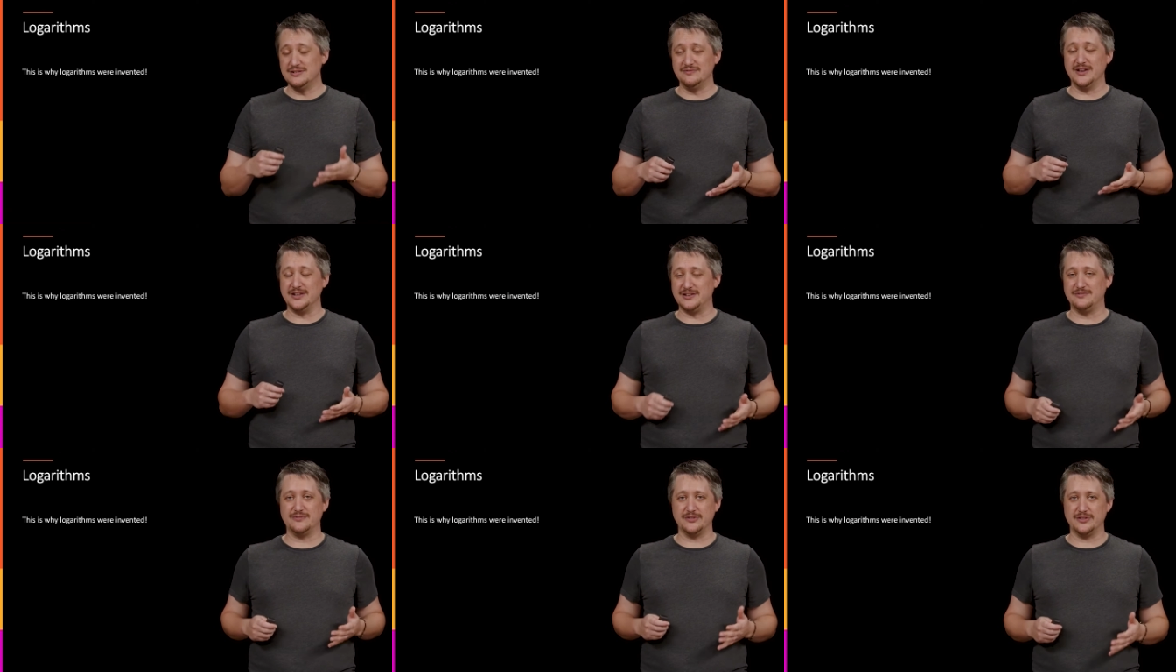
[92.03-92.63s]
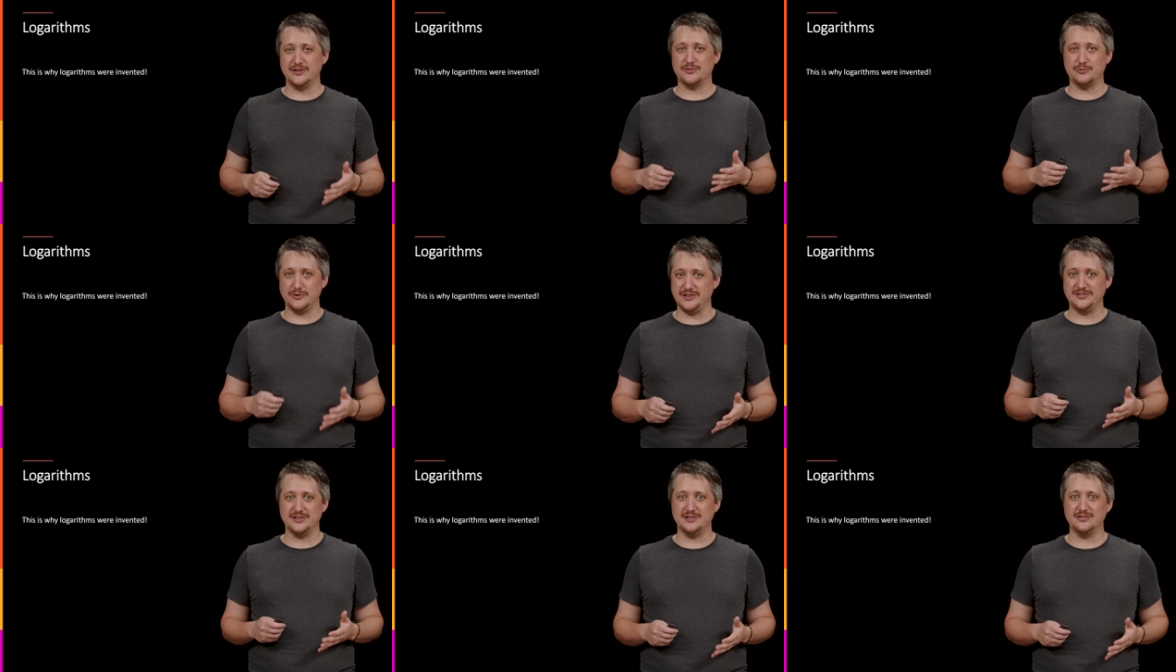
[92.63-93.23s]
invented for this
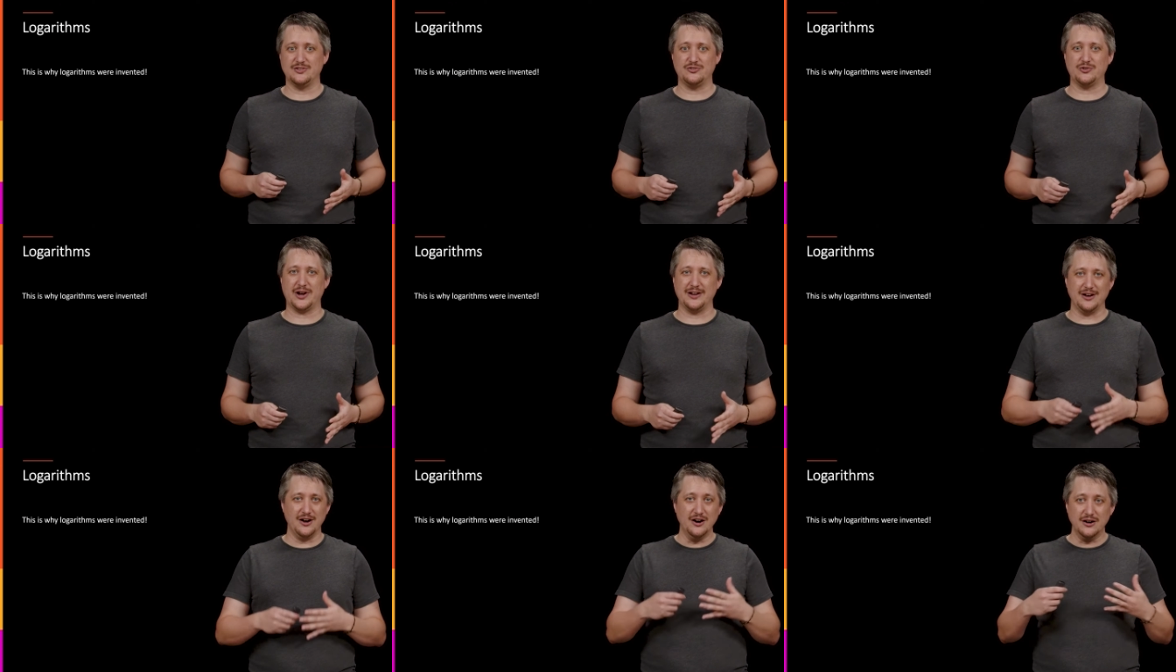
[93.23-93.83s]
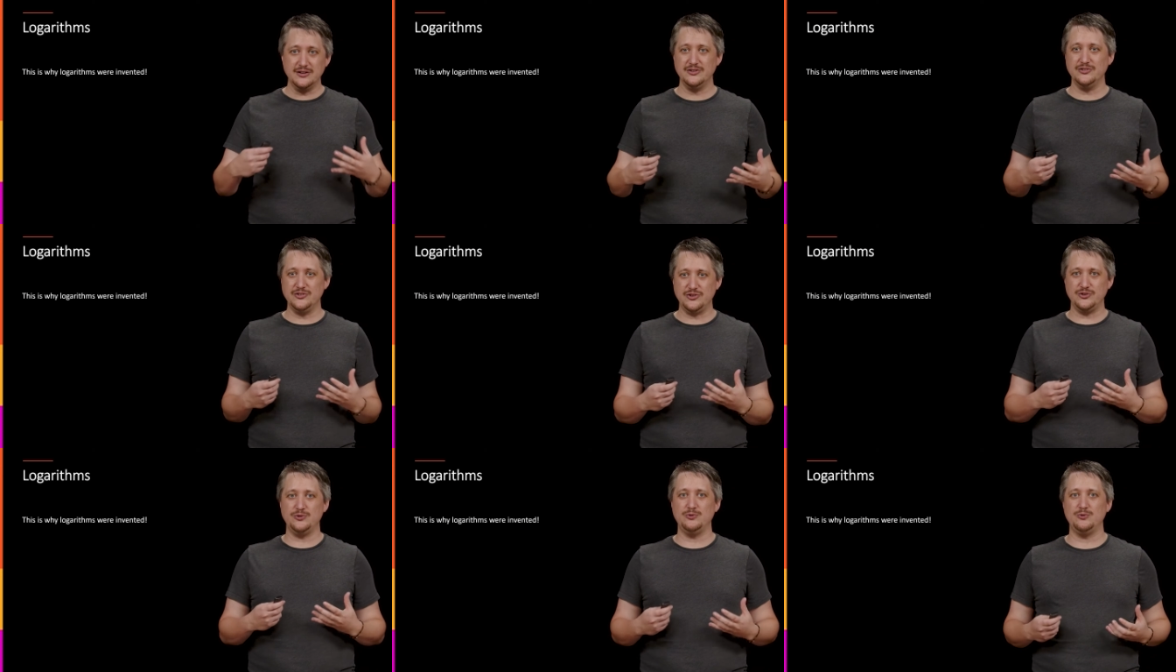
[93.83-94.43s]
reason to try to
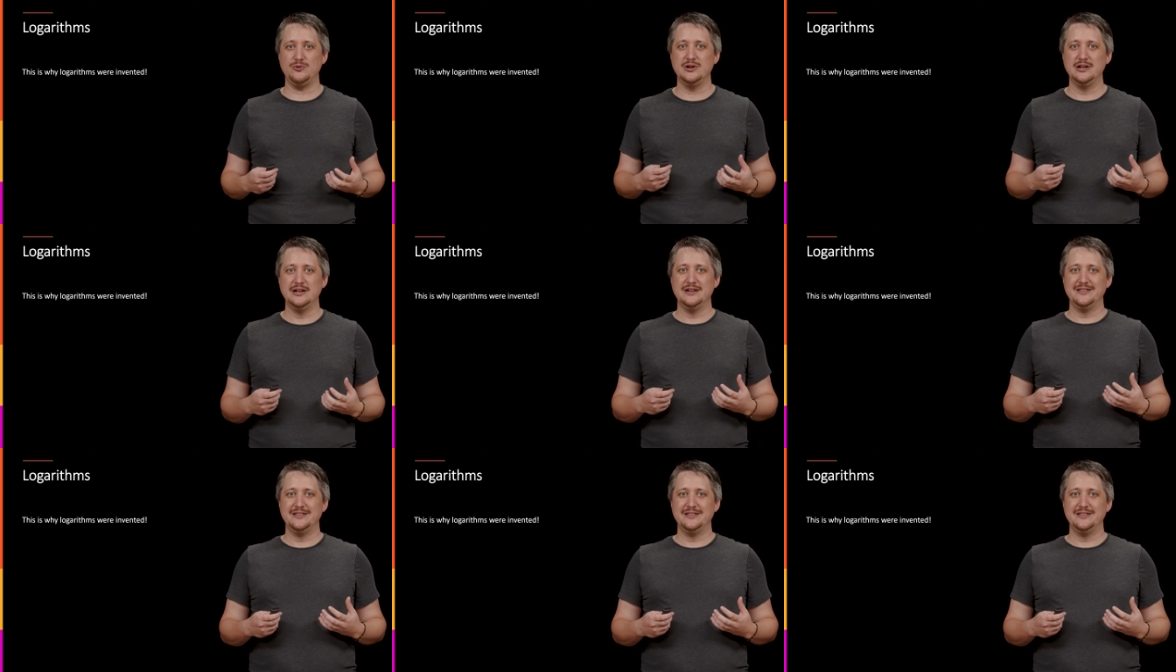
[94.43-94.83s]
undo